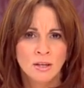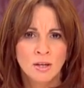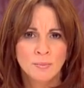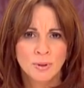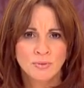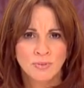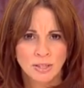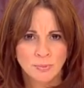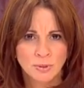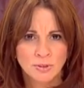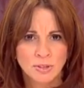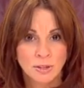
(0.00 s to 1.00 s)
Both
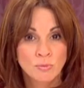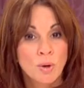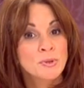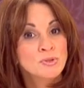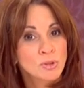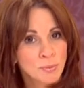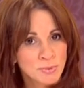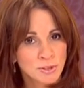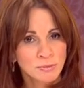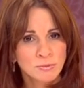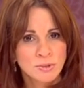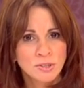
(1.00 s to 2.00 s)
Venables and Robert
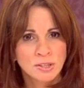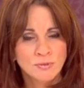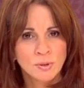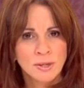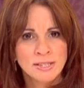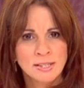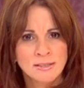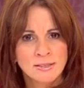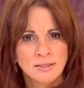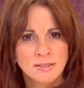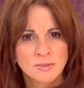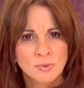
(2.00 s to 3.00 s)
Thompson received new
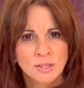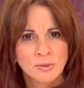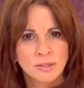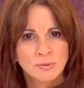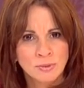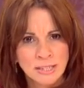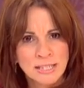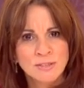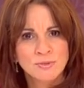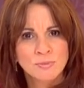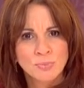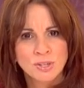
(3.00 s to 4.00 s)
identities when they were released
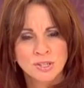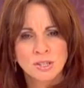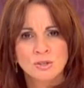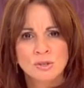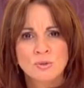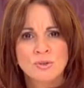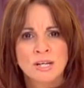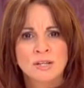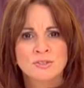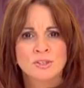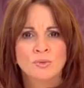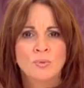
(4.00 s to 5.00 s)
from prison in
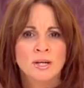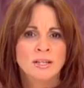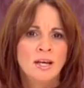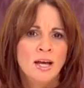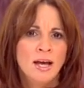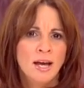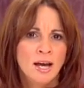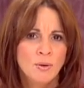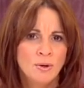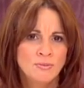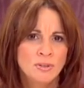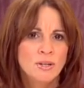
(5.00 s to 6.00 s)
2001.
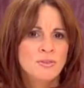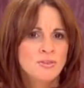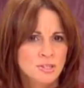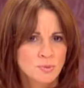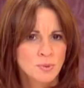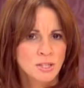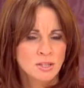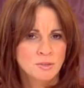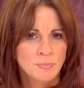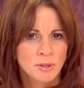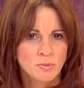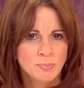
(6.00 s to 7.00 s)
However, this week it's
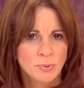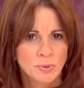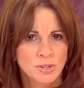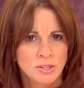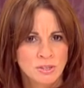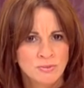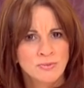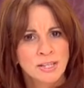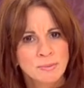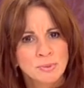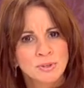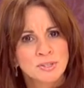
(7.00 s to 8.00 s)
been reported that
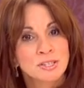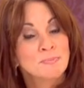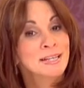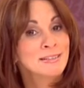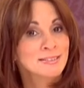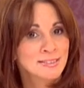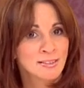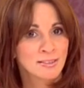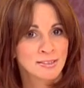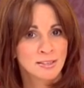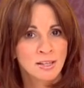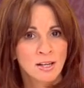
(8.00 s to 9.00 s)
Venables is back
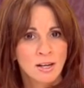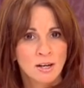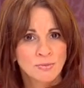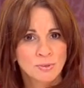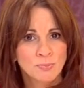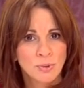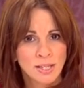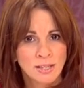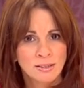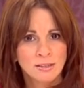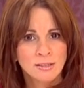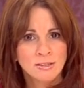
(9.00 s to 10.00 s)
inside after breaking
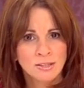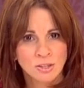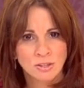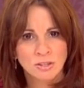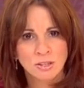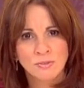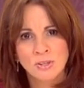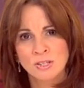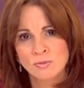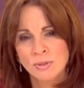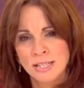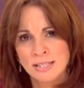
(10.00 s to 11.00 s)
the conditions of his
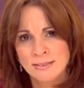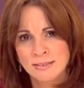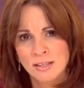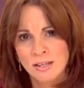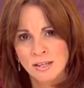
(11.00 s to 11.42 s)
release.